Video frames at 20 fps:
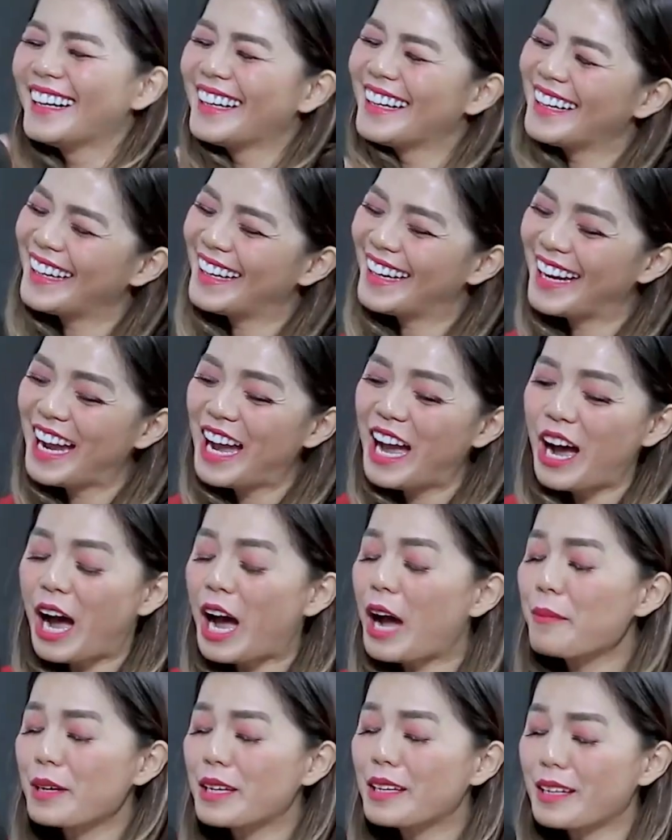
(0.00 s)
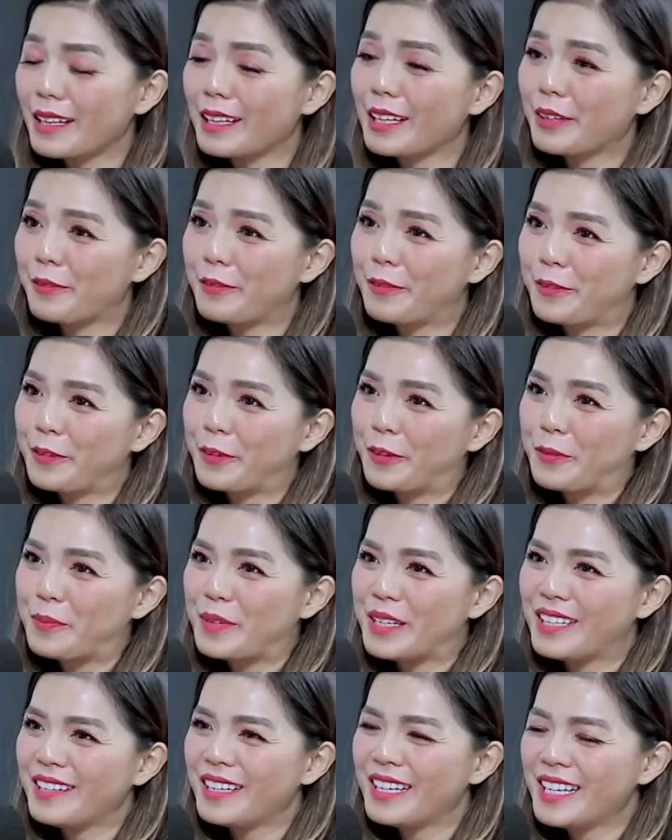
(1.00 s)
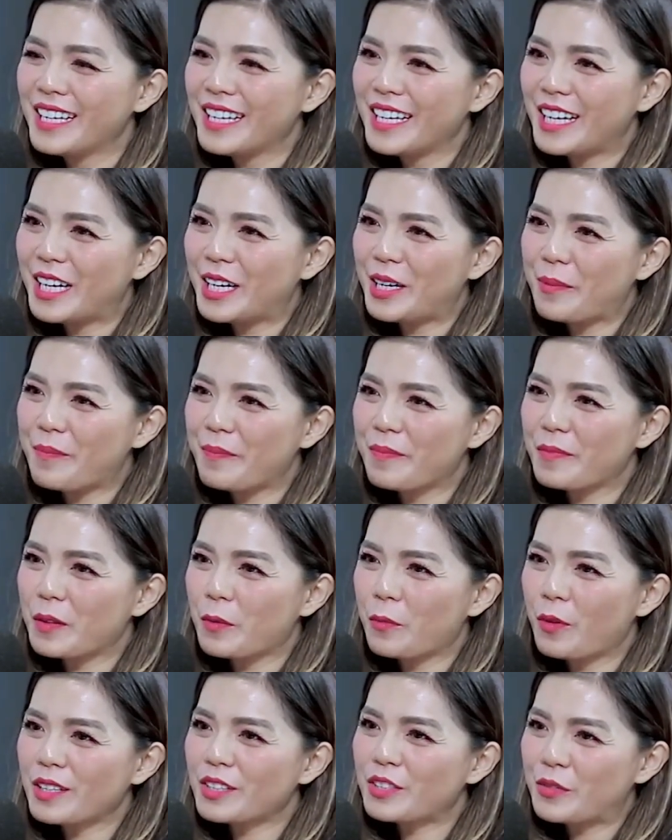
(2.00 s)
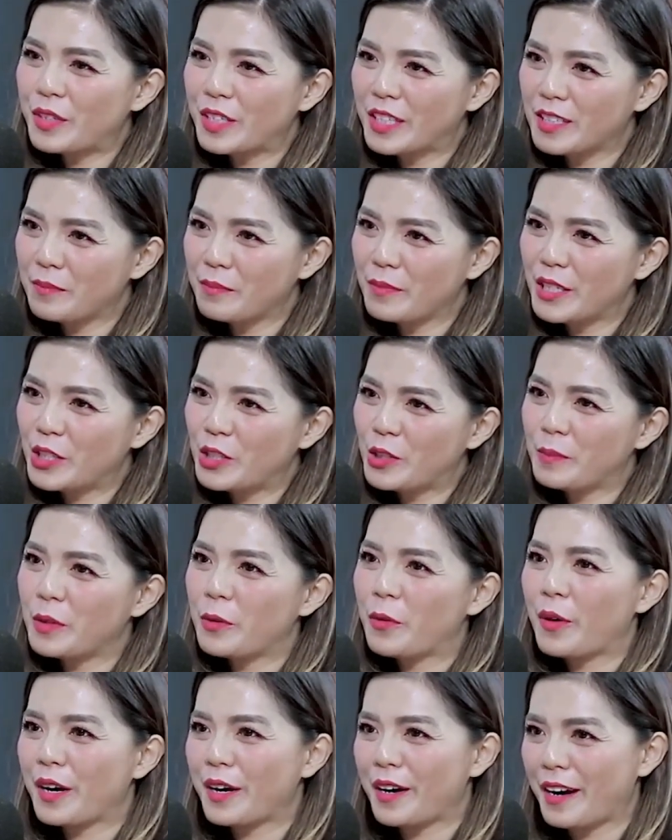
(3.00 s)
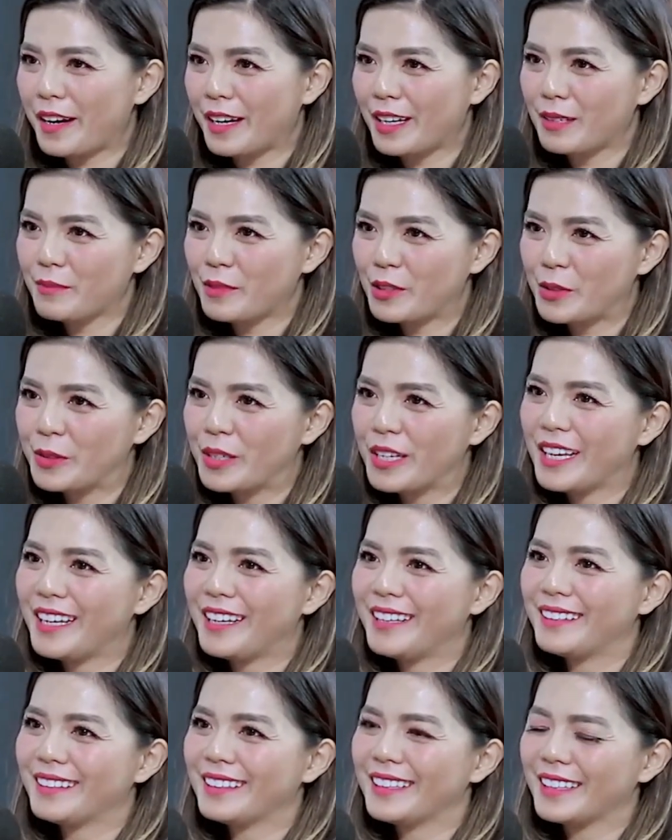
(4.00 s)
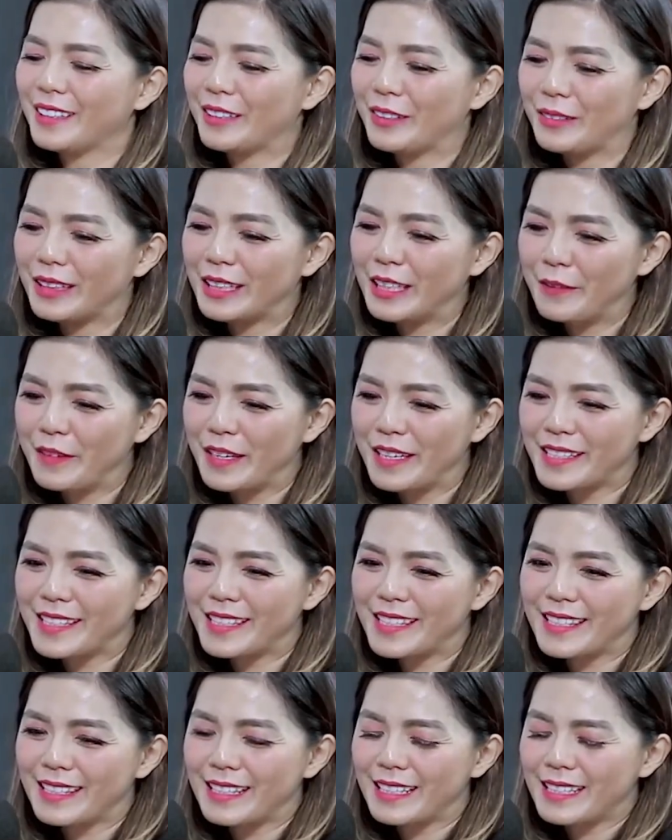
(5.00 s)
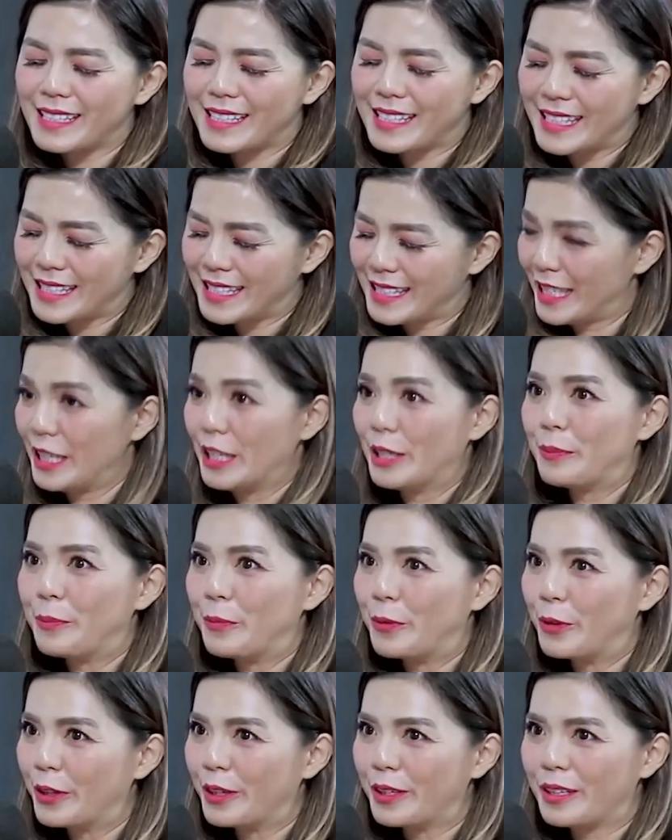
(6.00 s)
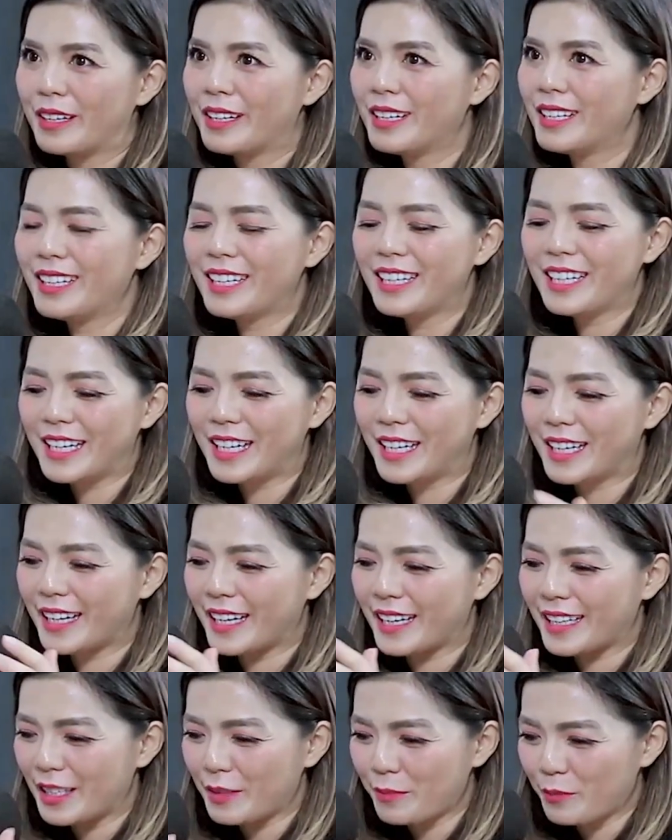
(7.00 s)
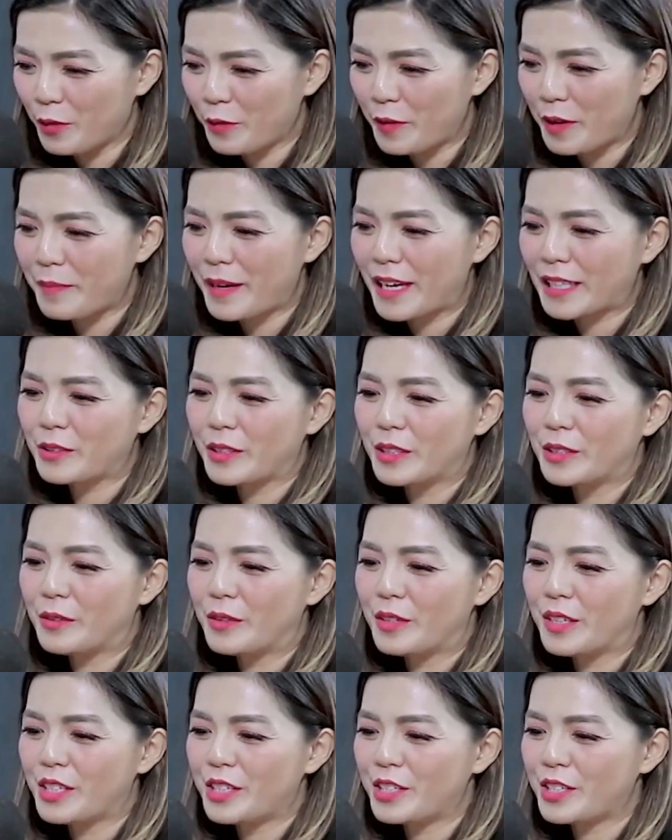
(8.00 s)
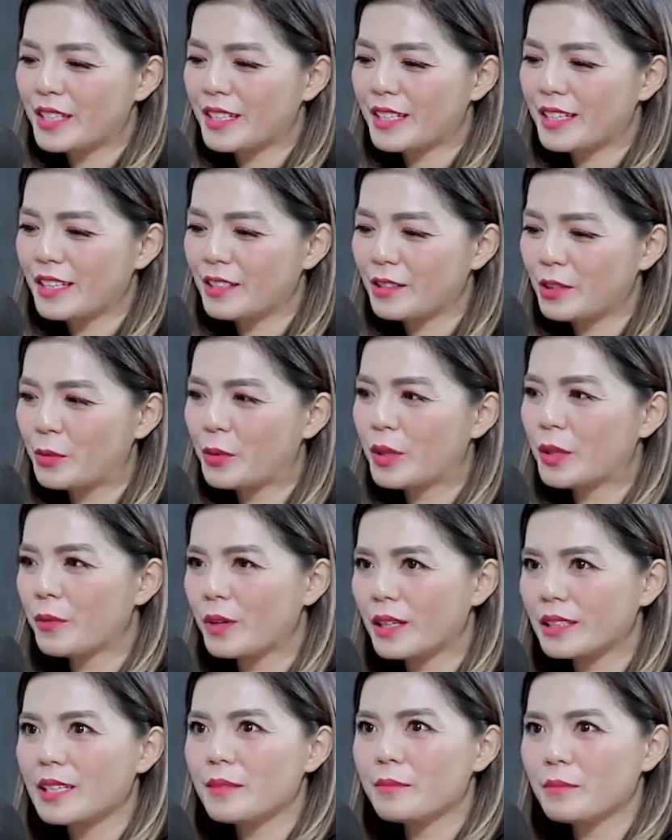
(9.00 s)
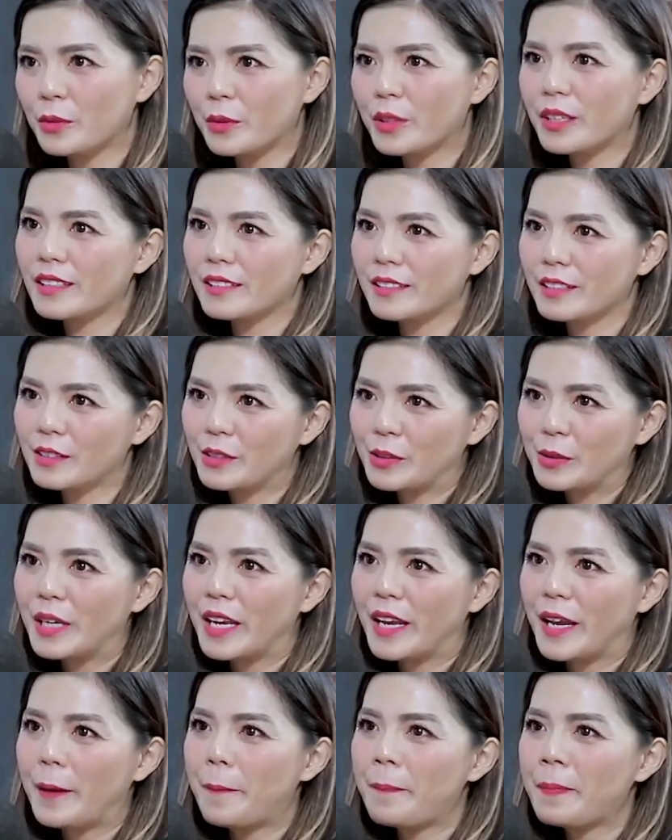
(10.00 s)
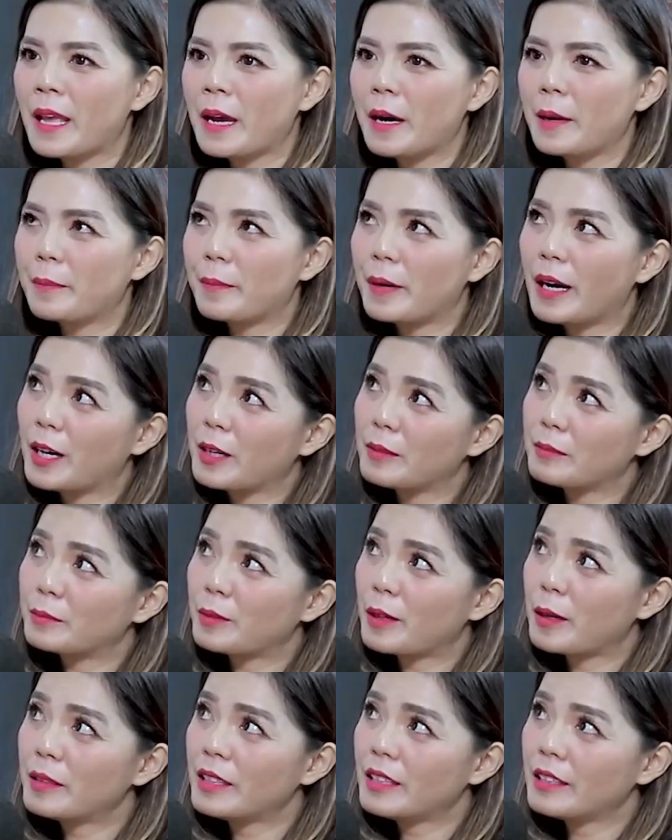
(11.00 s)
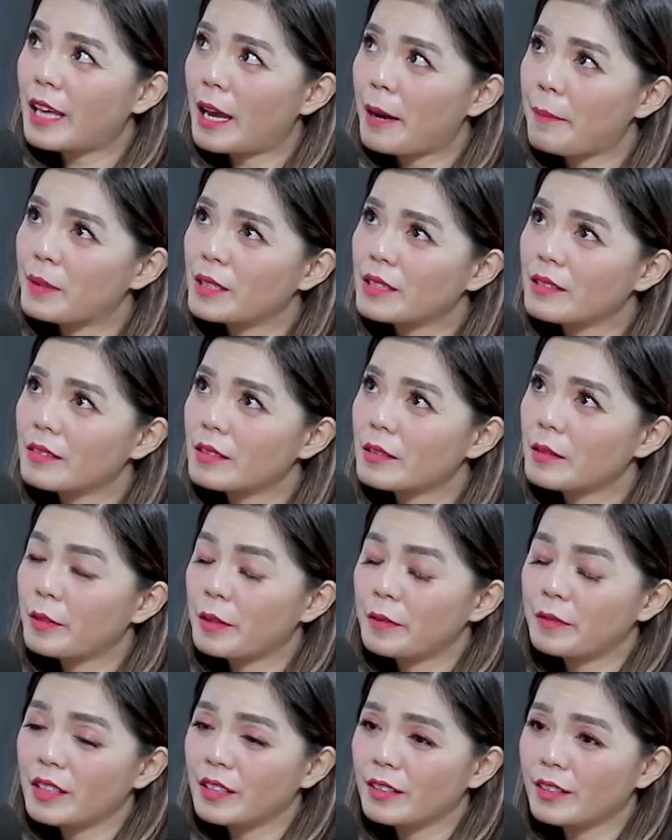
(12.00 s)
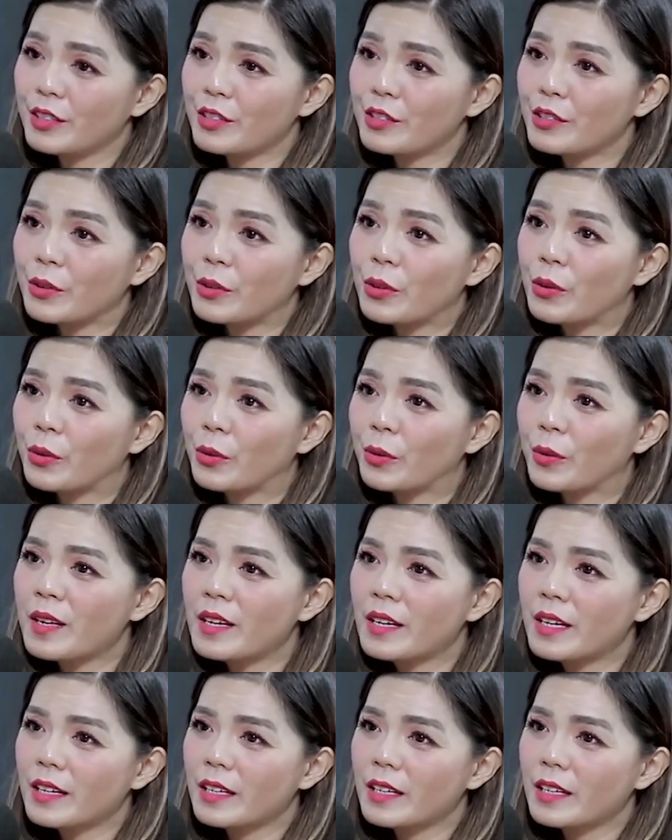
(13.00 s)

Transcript: Okay. I mean, like for me, what triggered me to be where I am today, like, you know, living Singapore and then moving back to Indonesia and doing what I'm doing until today, probably it happens 15 years ago,